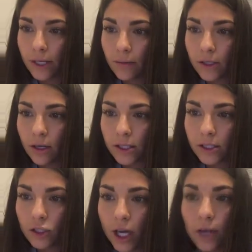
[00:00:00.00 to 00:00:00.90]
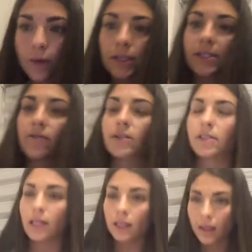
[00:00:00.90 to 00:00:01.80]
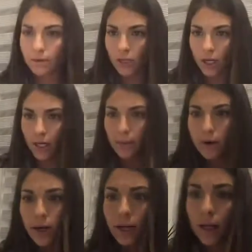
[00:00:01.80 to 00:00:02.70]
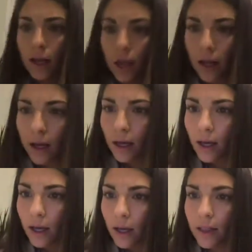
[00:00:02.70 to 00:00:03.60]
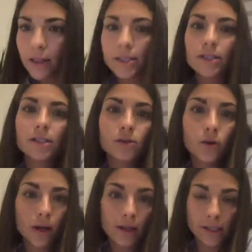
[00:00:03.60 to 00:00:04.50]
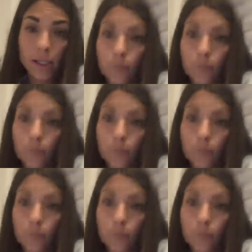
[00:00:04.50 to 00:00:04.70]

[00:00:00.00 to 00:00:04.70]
It was on January 17th. I was talking about it. This is the story. This